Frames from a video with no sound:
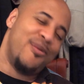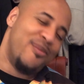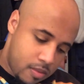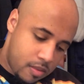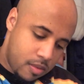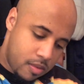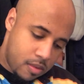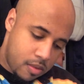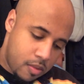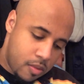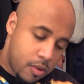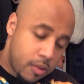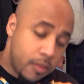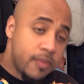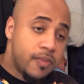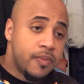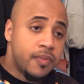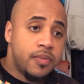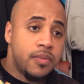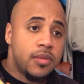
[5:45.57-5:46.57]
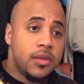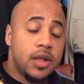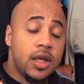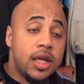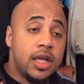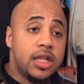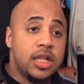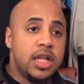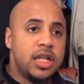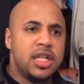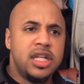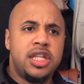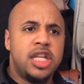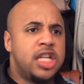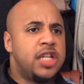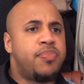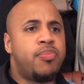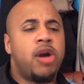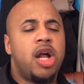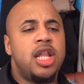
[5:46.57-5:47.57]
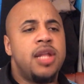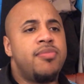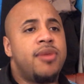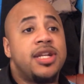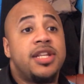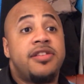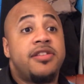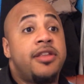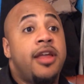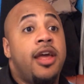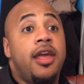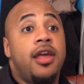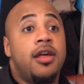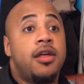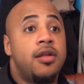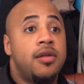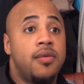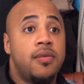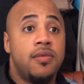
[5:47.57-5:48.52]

What is that smell? It's probably my steak.